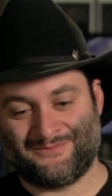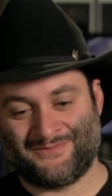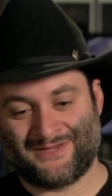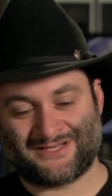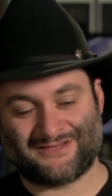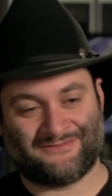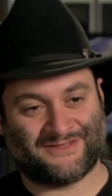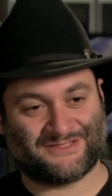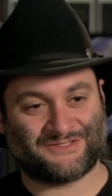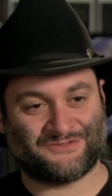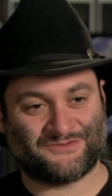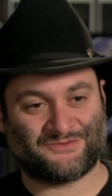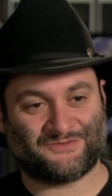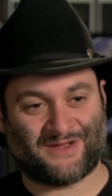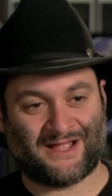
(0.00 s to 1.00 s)
Michnovetz,
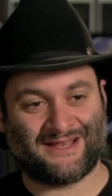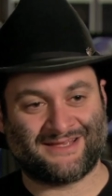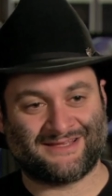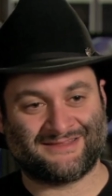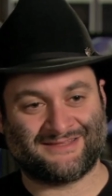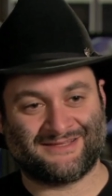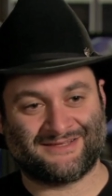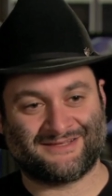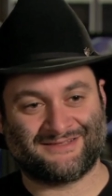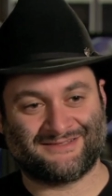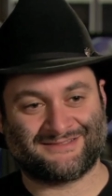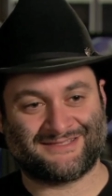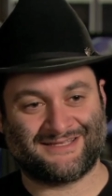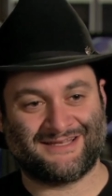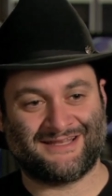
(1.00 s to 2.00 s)
who was writing
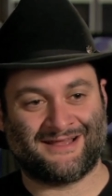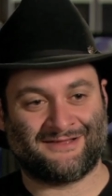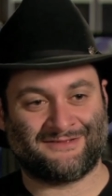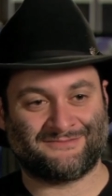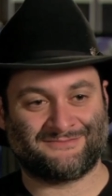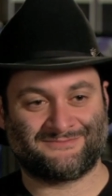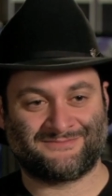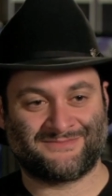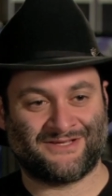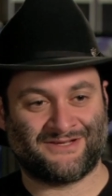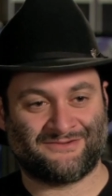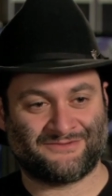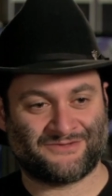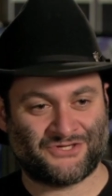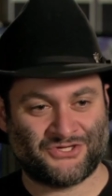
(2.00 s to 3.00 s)
the Citadel, you
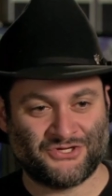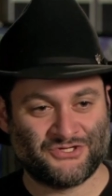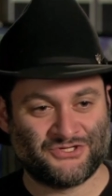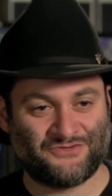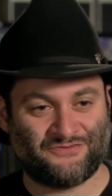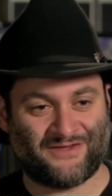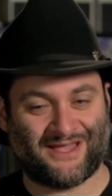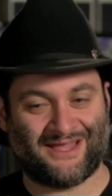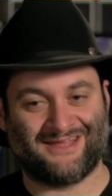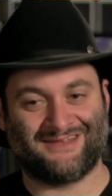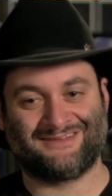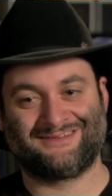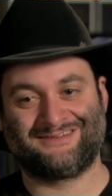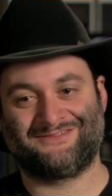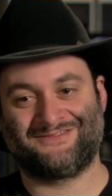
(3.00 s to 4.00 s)
know, huge
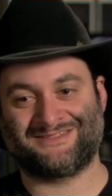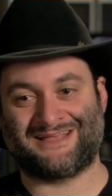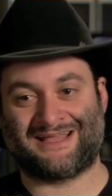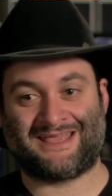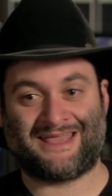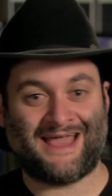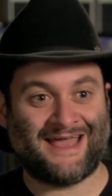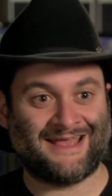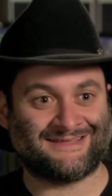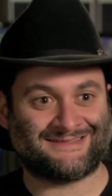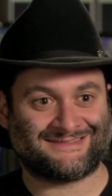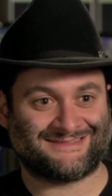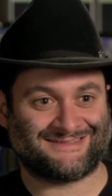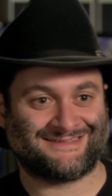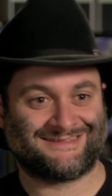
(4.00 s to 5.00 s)
fan, was like,
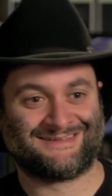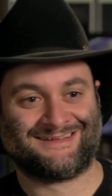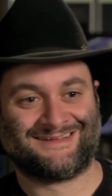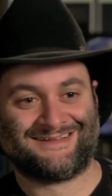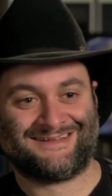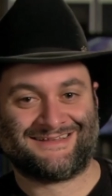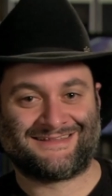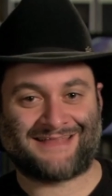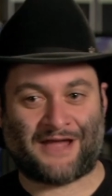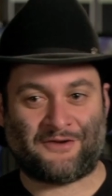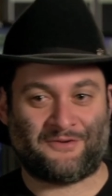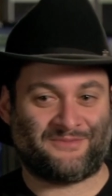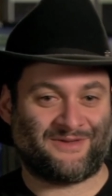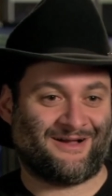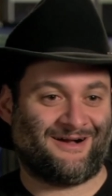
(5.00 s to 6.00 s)
yes, that
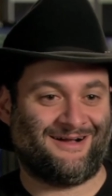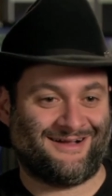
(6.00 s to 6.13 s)
would be